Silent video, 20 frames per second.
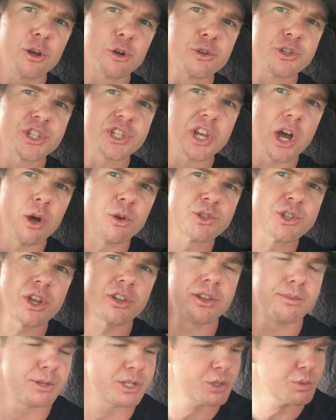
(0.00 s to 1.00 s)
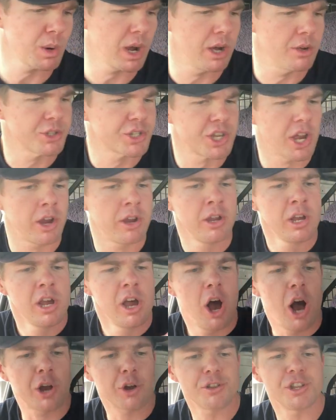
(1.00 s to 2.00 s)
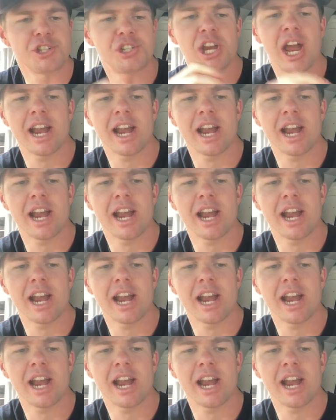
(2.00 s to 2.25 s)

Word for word: good soles on them as well so i got the